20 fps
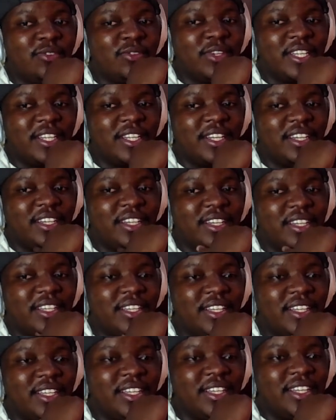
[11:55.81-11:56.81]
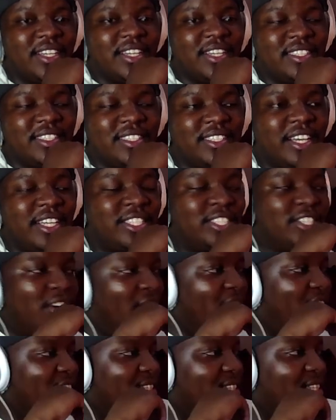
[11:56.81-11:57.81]
Rita take
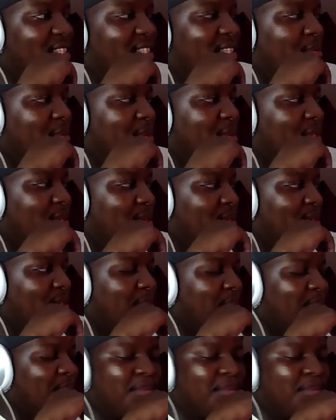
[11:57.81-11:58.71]
charge this episode.